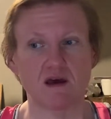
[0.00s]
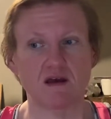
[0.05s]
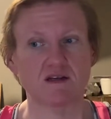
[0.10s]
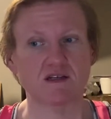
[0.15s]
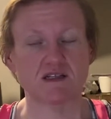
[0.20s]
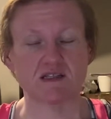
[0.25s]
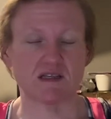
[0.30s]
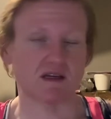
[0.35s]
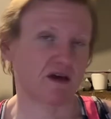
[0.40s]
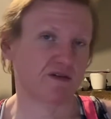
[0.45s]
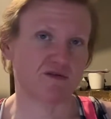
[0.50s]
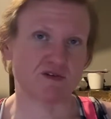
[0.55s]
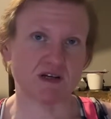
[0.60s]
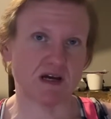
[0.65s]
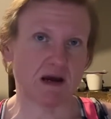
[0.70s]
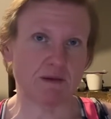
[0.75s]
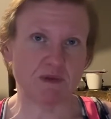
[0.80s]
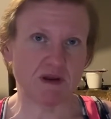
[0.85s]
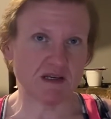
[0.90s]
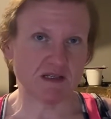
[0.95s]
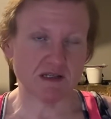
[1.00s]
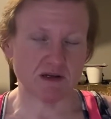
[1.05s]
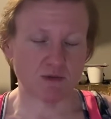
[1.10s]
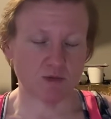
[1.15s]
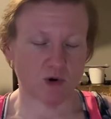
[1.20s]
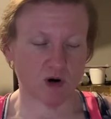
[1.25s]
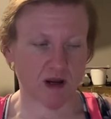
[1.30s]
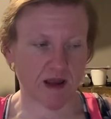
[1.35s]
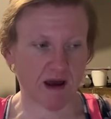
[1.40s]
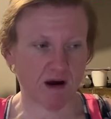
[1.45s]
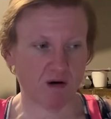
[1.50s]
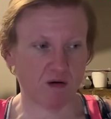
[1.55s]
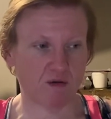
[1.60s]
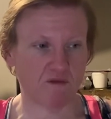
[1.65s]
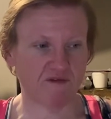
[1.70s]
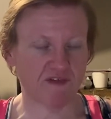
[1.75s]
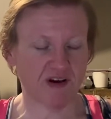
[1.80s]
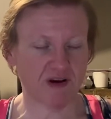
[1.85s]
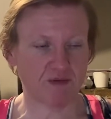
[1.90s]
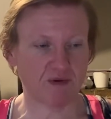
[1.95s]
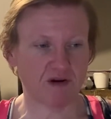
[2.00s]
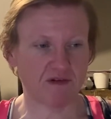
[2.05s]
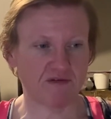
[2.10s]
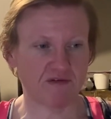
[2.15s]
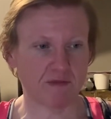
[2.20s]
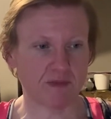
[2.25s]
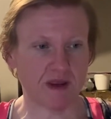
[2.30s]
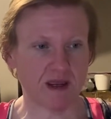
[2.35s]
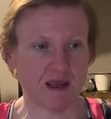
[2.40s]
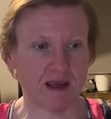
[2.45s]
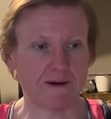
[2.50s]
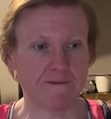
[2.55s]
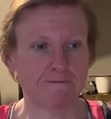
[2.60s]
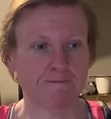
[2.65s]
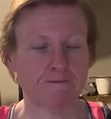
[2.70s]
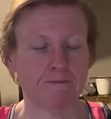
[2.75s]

Just the other timings didn't work out very well for me.